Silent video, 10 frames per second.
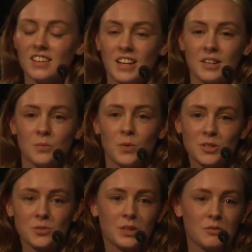And
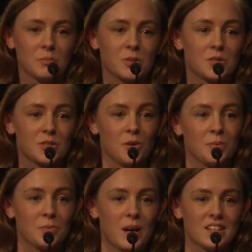what's one of the most
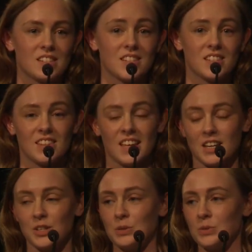common ways
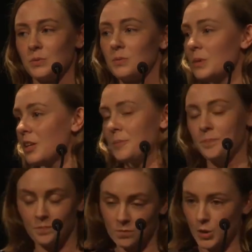that you
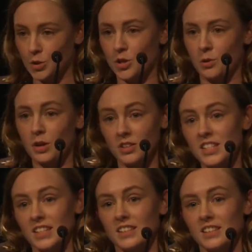show
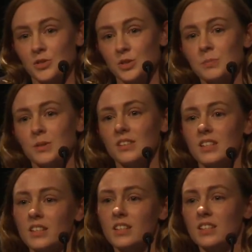content in
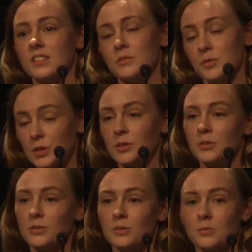Drupal is a
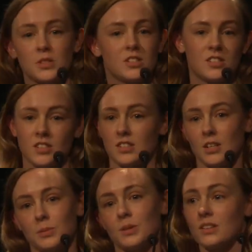view. which is
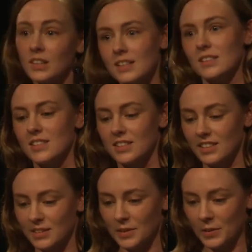just a big list.
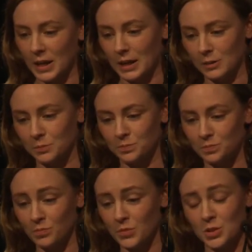
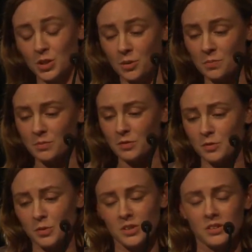The DOM
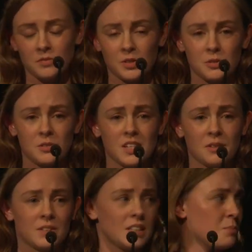for views
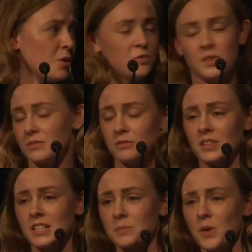are really perfect for
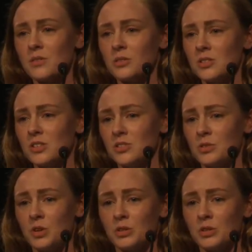Flexbox because you've